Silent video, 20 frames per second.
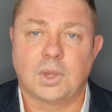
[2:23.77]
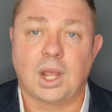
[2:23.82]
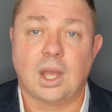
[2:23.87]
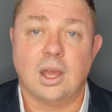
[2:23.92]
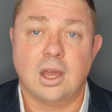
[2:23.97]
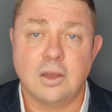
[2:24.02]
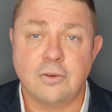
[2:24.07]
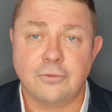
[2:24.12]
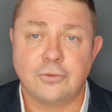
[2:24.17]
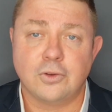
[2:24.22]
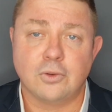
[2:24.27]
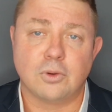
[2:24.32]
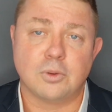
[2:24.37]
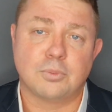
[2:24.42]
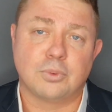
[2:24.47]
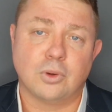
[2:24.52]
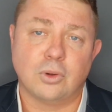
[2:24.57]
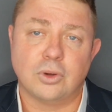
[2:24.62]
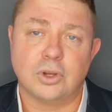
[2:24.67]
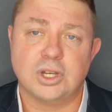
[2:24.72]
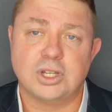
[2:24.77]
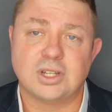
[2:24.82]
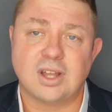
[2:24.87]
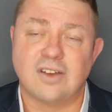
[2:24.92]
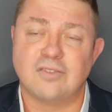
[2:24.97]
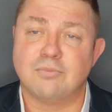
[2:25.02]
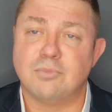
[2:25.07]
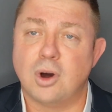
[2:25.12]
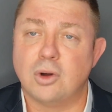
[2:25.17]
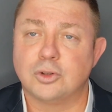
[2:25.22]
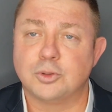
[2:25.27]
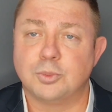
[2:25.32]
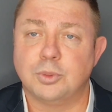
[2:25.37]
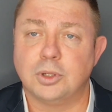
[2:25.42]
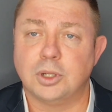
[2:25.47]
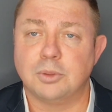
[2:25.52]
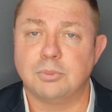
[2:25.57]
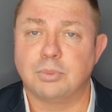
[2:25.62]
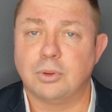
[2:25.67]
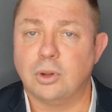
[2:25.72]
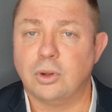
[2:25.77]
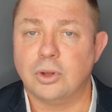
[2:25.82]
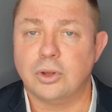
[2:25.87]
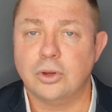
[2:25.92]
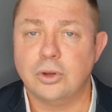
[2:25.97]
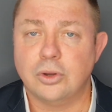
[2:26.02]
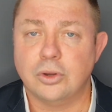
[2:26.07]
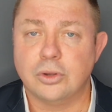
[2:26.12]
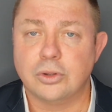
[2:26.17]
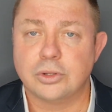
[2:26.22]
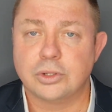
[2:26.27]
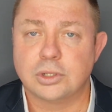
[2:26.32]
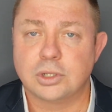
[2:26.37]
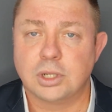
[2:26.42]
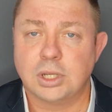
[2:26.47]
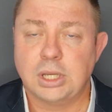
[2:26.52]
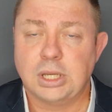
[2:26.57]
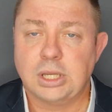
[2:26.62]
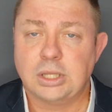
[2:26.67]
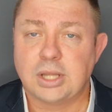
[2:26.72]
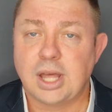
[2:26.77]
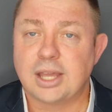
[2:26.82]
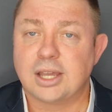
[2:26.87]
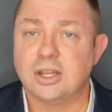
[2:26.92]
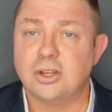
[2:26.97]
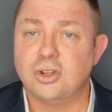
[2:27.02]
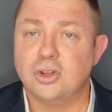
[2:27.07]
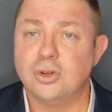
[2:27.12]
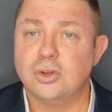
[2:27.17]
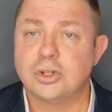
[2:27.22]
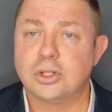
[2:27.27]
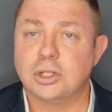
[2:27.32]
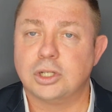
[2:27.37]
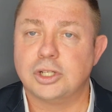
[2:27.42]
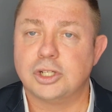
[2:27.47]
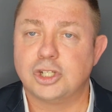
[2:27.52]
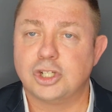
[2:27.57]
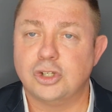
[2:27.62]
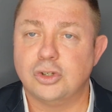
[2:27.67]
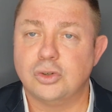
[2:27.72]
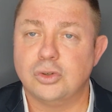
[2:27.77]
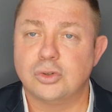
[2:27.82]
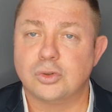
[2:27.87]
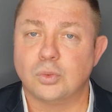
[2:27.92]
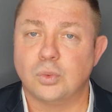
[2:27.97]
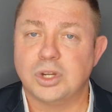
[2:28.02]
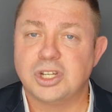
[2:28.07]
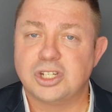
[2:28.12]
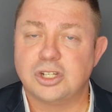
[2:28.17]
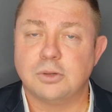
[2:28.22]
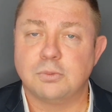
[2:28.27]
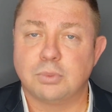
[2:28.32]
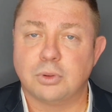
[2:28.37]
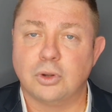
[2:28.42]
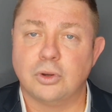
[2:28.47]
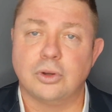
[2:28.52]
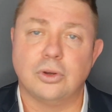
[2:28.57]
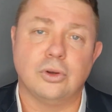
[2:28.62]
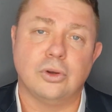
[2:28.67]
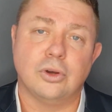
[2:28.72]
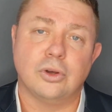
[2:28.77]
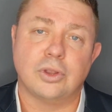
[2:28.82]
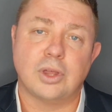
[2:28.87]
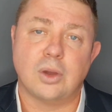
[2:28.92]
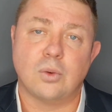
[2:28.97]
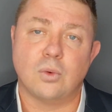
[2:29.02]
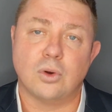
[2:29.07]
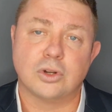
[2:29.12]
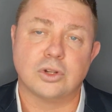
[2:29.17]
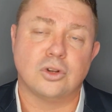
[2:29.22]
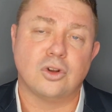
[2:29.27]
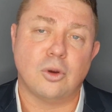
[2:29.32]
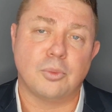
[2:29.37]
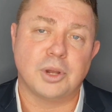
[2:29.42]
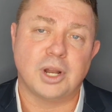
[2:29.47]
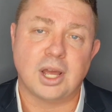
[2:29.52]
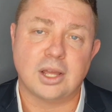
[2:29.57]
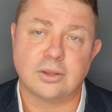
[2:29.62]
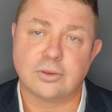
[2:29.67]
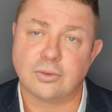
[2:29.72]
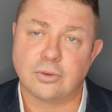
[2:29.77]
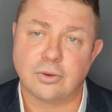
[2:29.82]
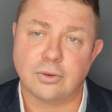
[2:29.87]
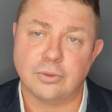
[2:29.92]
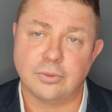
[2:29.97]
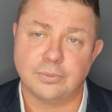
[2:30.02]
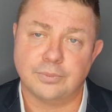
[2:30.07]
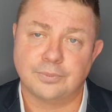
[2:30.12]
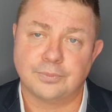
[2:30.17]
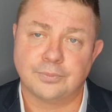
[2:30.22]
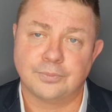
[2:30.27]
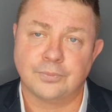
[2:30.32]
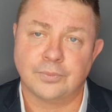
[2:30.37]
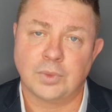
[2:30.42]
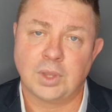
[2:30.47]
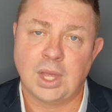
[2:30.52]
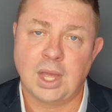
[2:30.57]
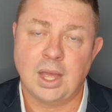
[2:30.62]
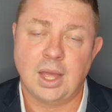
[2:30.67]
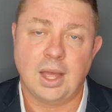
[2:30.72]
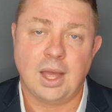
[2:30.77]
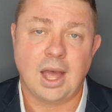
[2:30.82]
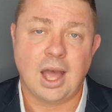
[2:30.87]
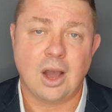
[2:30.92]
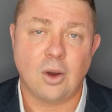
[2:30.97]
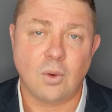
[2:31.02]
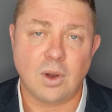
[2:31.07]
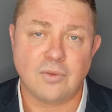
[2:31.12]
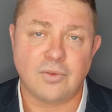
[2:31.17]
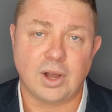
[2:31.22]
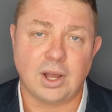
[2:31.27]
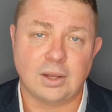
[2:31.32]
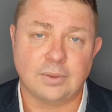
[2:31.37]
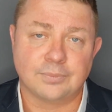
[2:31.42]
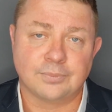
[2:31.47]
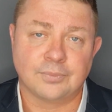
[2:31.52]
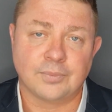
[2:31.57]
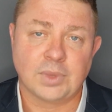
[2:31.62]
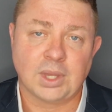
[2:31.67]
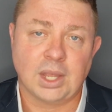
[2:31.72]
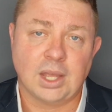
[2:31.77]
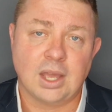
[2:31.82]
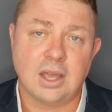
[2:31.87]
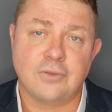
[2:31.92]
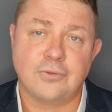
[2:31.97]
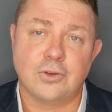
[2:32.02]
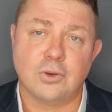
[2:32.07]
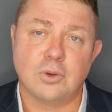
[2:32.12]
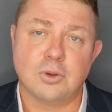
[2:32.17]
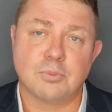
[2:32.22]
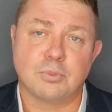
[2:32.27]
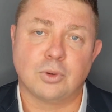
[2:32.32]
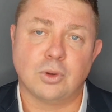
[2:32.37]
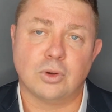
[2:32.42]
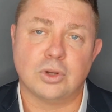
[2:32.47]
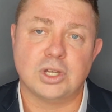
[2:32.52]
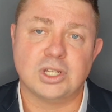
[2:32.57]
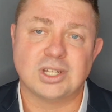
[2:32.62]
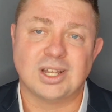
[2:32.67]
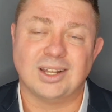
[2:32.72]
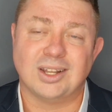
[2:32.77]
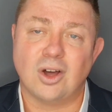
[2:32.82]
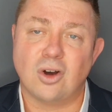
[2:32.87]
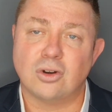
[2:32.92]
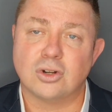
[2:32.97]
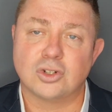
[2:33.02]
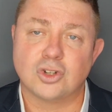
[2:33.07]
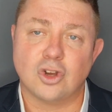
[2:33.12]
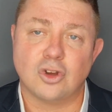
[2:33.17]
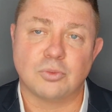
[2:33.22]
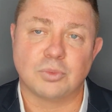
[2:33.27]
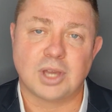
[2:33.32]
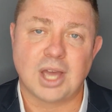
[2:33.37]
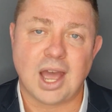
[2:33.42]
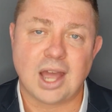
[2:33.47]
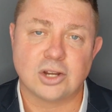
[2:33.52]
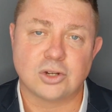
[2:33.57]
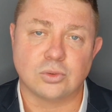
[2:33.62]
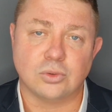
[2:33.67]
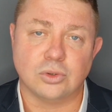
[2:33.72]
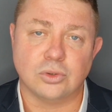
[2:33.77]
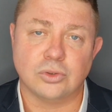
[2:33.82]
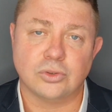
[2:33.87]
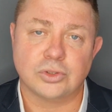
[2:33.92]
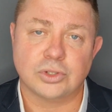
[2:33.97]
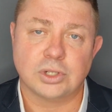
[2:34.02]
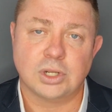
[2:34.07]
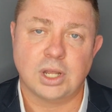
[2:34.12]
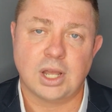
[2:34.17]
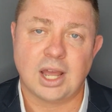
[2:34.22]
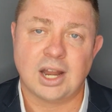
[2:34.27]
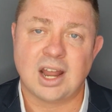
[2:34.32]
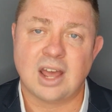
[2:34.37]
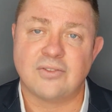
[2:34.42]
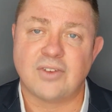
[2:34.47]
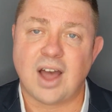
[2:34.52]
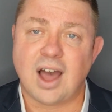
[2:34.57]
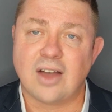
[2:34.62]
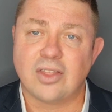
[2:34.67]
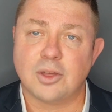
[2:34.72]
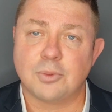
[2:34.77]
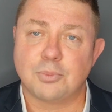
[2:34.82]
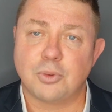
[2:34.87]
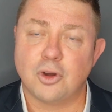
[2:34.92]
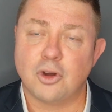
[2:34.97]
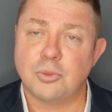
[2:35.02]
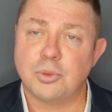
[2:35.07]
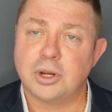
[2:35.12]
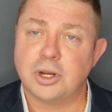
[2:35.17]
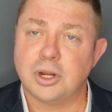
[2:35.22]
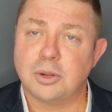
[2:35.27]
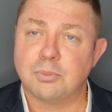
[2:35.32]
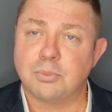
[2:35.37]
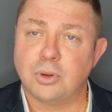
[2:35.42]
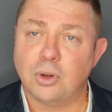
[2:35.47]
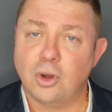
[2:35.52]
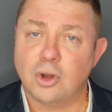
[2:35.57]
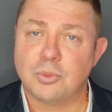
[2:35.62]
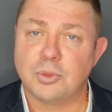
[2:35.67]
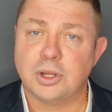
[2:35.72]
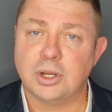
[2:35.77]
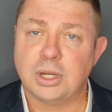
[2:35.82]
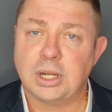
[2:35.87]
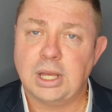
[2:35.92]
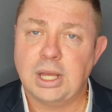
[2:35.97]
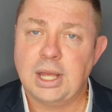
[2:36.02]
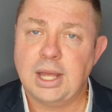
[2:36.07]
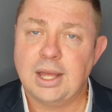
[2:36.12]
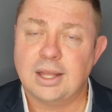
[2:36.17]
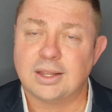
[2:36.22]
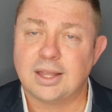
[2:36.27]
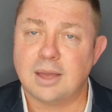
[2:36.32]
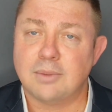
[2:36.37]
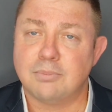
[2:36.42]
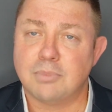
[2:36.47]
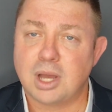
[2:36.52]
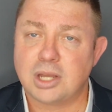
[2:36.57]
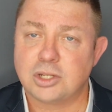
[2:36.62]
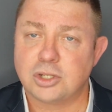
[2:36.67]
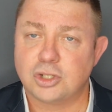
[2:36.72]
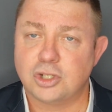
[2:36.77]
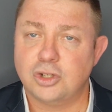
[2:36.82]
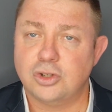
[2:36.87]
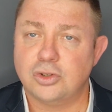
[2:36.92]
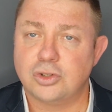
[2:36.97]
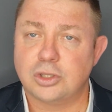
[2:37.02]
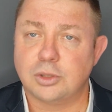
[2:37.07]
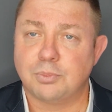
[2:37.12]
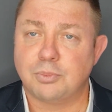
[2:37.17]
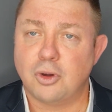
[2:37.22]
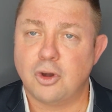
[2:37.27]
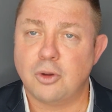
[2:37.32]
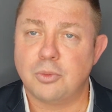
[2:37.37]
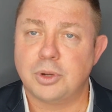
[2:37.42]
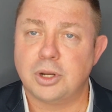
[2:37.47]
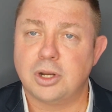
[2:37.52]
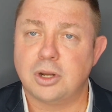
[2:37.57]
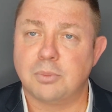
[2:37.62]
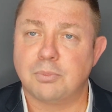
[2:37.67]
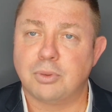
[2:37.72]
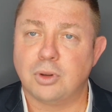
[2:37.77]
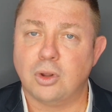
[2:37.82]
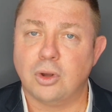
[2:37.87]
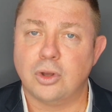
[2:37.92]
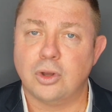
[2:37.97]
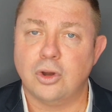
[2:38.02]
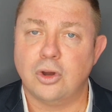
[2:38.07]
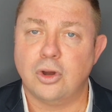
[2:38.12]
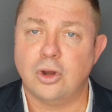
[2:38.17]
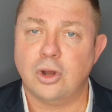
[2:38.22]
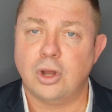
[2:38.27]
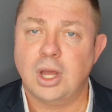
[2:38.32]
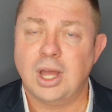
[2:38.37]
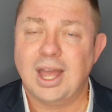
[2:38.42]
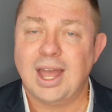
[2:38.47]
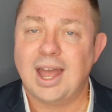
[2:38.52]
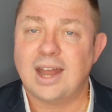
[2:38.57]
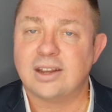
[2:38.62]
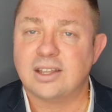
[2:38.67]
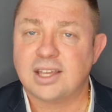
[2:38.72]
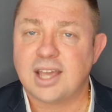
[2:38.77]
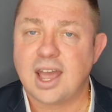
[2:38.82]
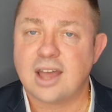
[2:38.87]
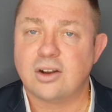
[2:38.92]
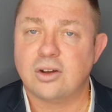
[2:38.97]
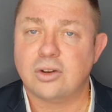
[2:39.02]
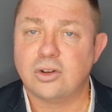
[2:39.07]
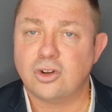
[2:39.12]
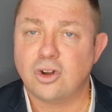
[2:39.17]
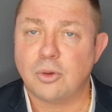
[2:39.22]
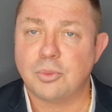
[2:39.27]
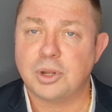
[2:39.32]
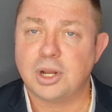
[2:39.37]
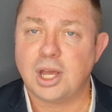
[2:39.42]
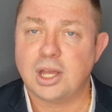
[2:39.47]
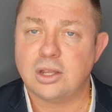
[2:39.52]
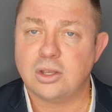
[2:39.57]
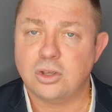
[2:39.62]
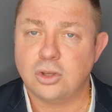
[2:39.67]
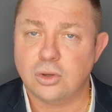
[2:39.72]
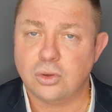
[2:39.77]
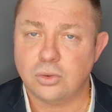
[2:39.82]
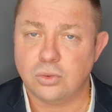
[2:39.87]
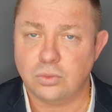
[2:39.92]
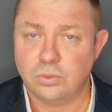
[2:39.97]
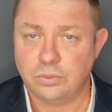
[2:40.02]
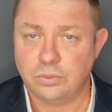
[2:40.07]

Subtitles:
If your employees have multiple employers, they can usually choose which employer they want to nominate through. However, if your employees are long-term casuals and have other permanent employment, they must choose the permanent employer and cannot nominate you.